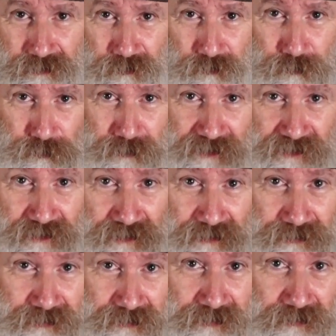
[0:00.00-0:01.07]
Already
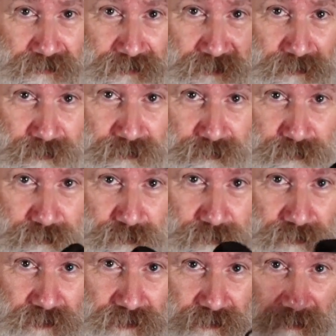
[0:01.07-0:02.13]

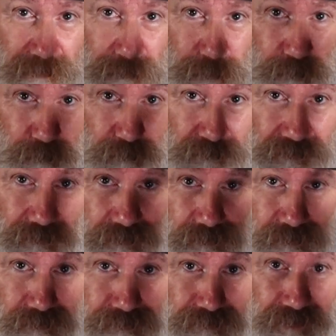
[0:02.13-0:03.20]

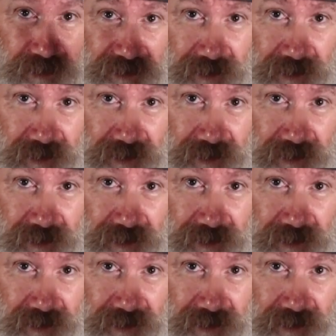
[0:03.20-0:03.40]
filled